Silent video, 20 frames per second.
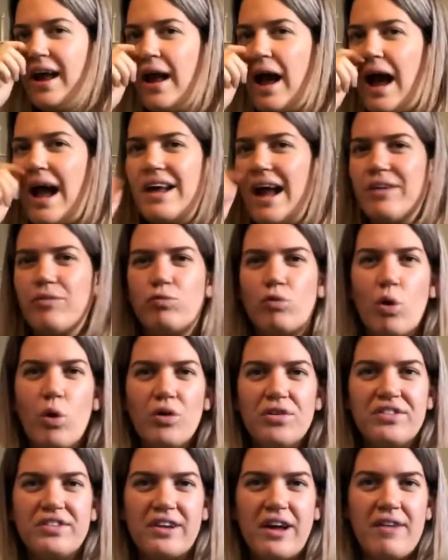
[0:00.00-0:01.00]
I roll
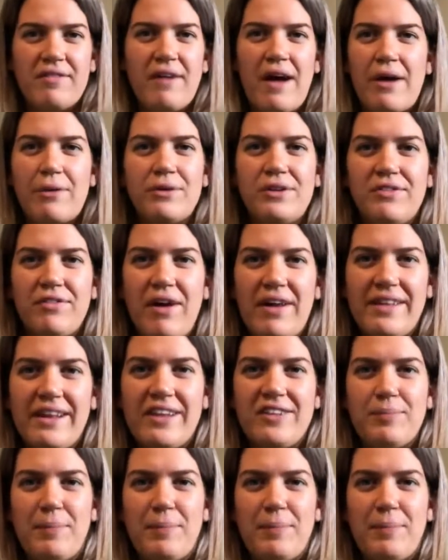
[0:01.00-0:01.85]
stuff. I always find that's